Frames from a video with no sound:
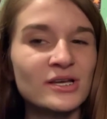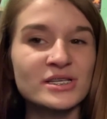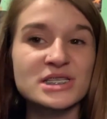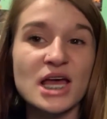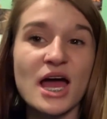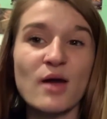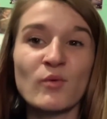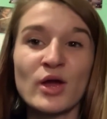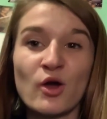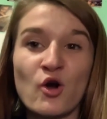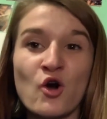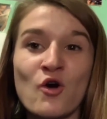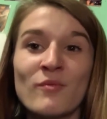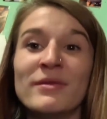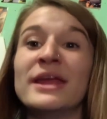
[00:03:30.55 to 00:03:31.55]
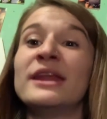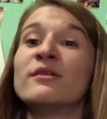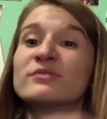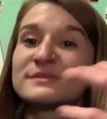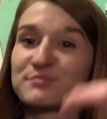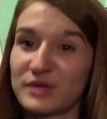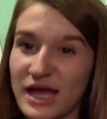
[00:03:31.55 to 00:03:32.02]
So I went home, and it
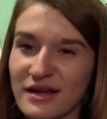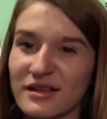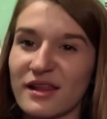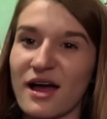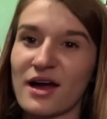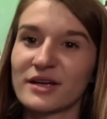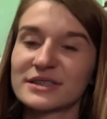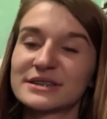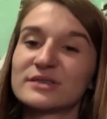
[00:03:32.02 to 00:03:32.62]
was blood clots.